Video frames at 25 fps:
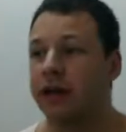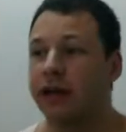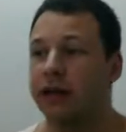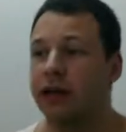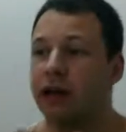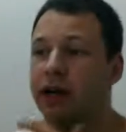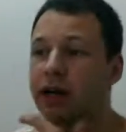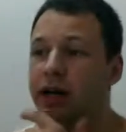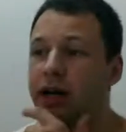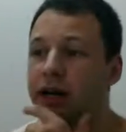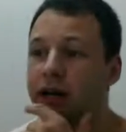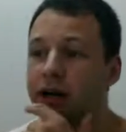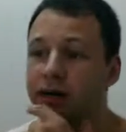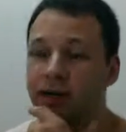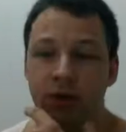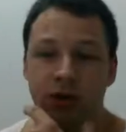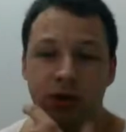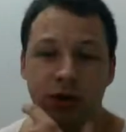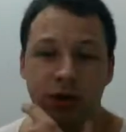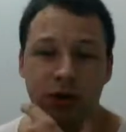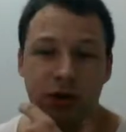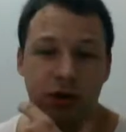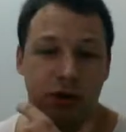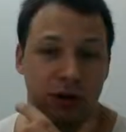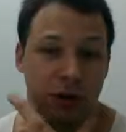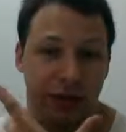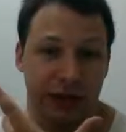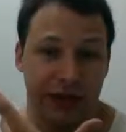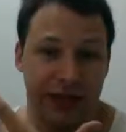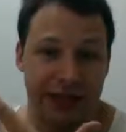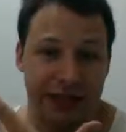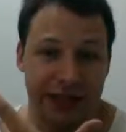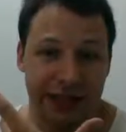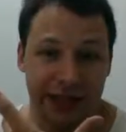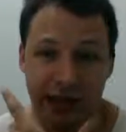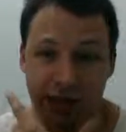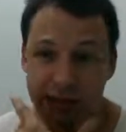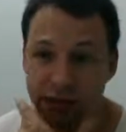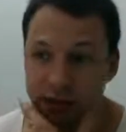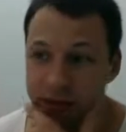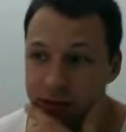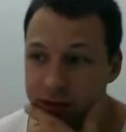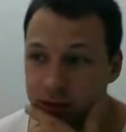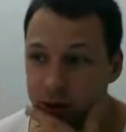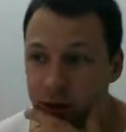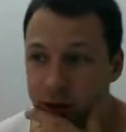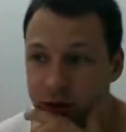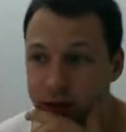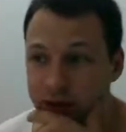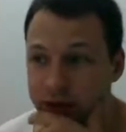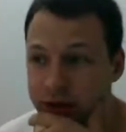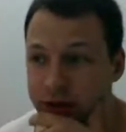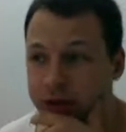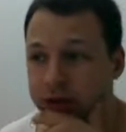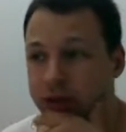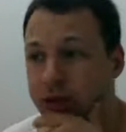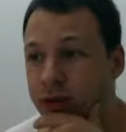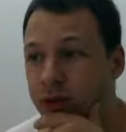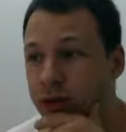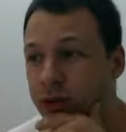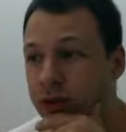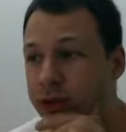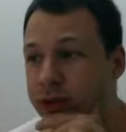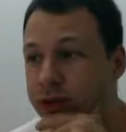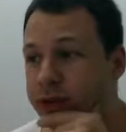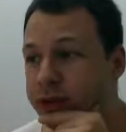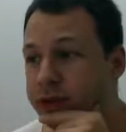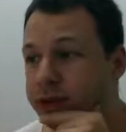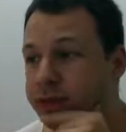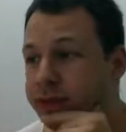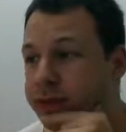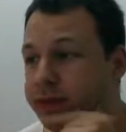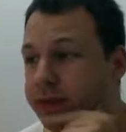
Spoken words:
Or you can use a second phone if you want.